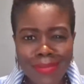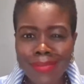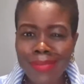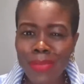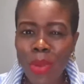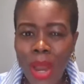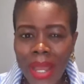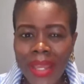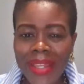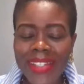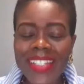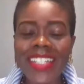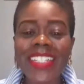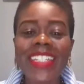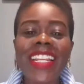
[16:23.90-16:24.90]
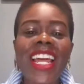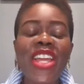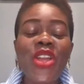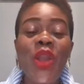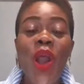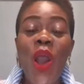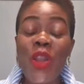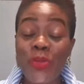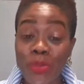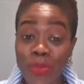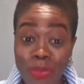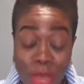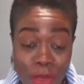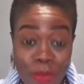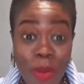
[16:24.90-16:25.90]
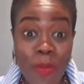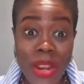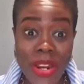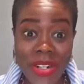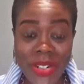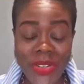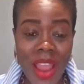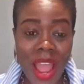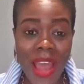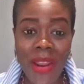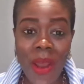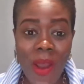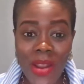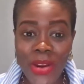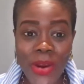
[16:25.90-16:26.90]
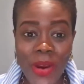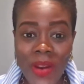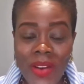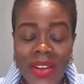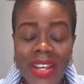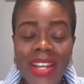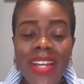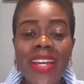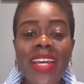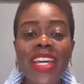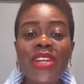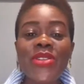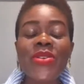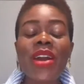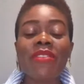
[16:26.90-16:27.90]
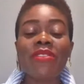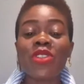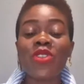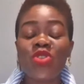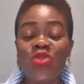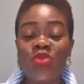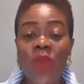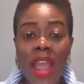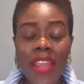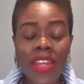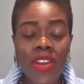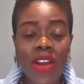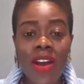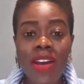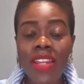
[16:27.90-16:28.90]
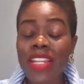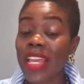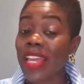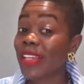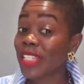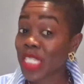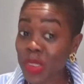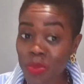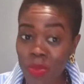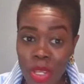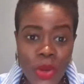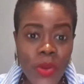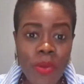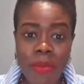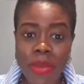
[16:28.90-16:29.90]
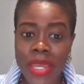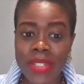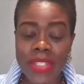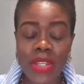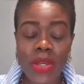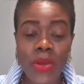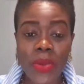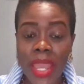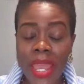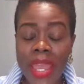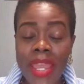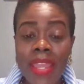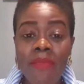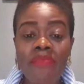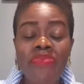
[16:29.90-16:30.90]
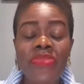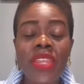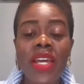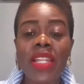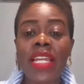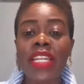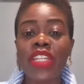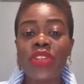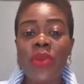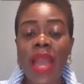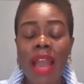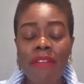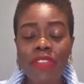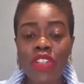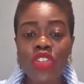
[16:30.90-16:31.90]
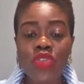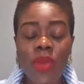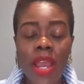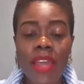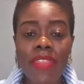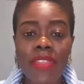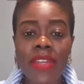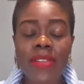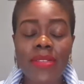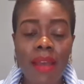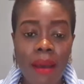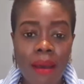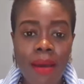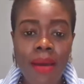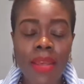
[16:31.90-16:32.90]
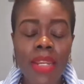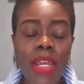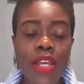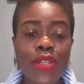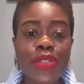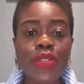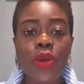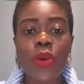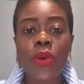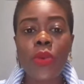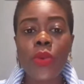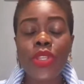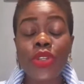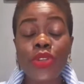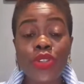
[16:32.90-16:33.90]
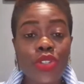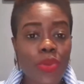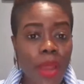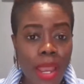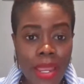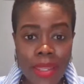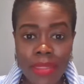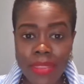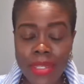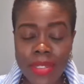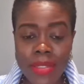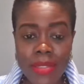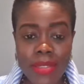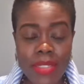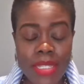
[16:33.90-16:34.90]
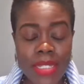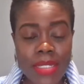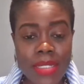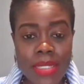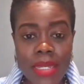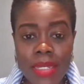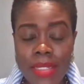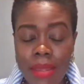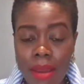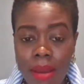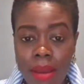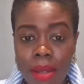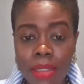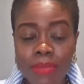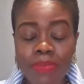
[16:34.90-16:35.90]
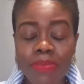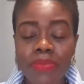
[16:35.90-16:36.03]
What? Be prepared to try it on, girl. You have to try it on, experiment, okay? Like you have to try things on. So when you're trying these things on,